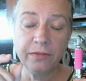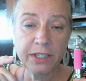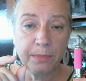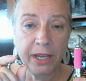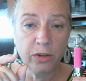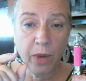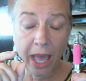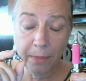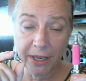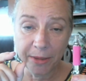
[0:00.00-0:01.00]
if it's made you
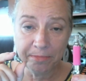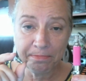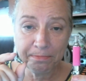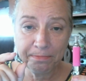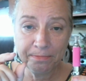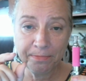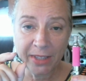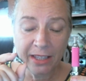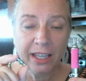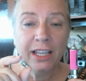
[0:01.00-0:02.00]
happy.
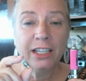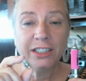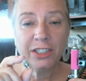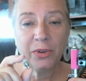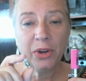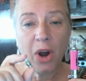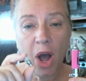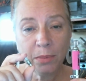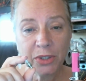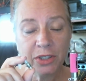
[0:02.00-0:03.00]
So your
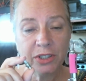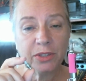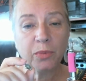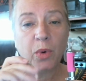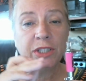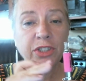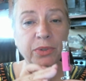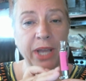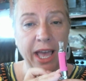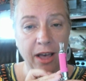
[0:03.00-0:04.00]
options, once
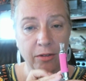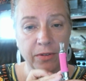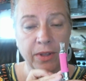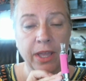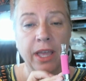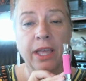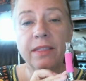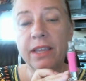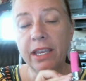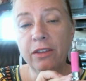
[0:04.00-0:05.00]
you have
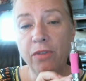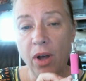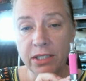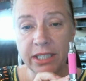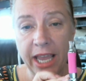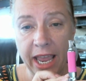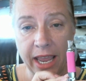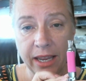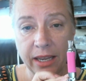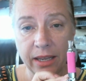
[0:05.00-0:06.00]
the EVOD
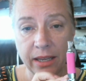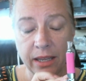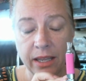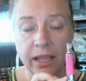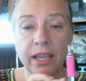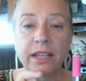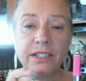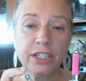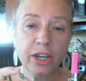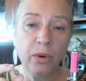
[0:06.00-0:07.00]
tank,
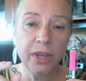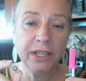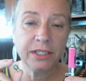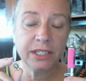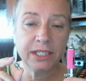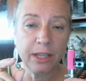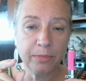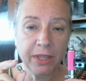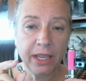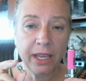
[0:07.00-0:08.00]
is to go into
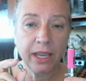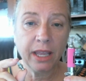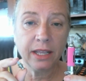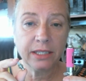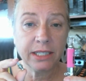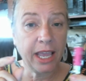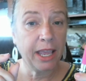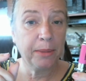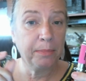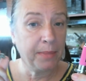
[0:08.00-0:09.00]
something,
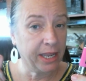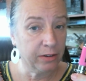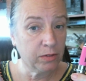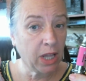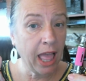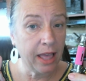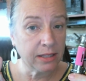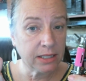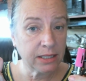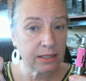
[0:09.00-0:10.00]
say, made of
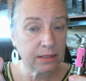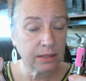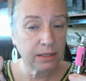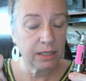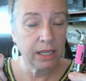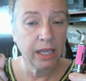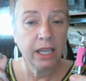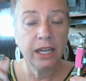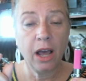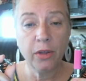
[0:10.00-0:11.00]
glass.
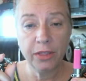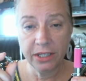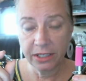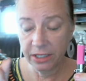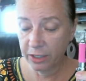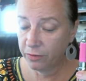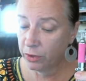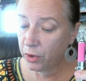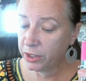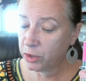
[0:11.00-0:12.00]
Now, this is if you're
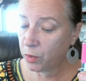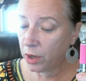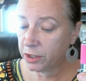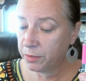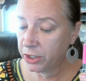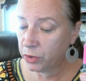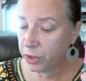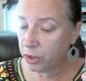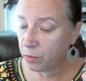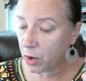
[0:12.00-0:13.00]
going to want to be
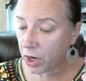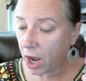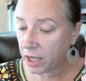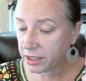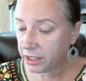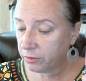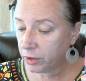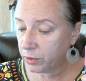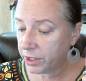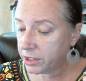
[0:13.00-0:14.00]
doing your more caustic
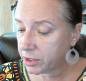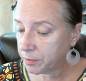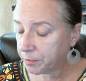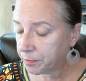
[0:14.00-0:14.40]
fluids,